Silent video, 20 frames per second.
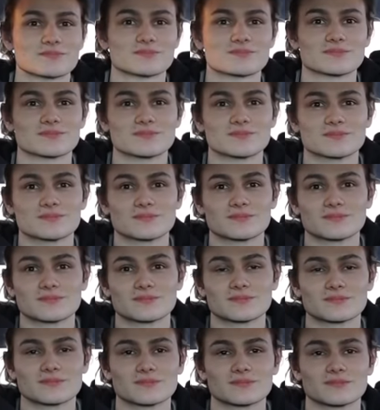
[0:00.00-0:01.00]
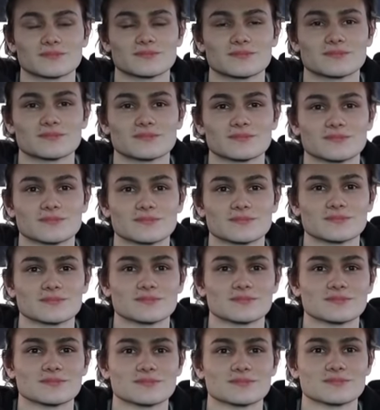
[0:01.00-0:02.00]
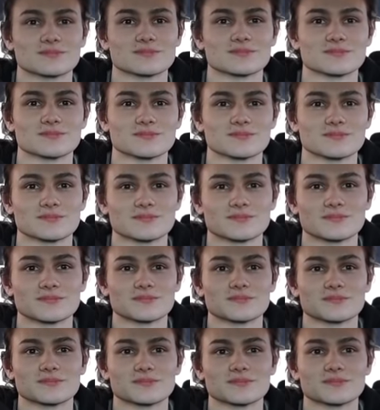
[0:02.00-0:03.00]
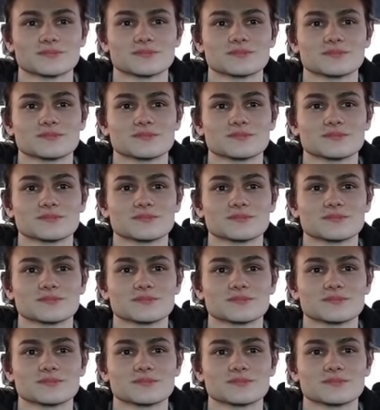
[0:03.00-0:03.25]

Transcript: [no speech]